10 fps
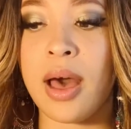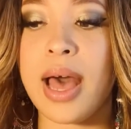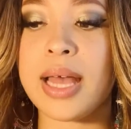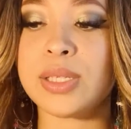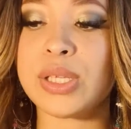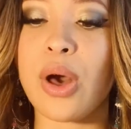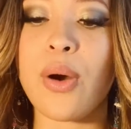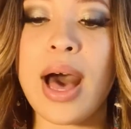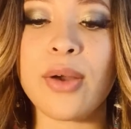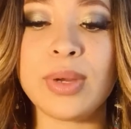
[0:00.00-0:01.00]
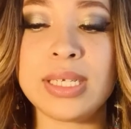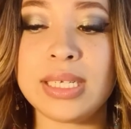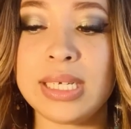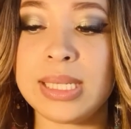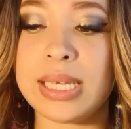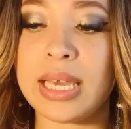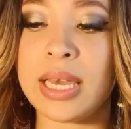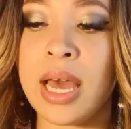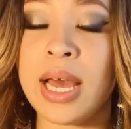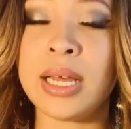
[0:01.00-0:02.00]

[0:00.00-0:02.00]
And so I went to DC,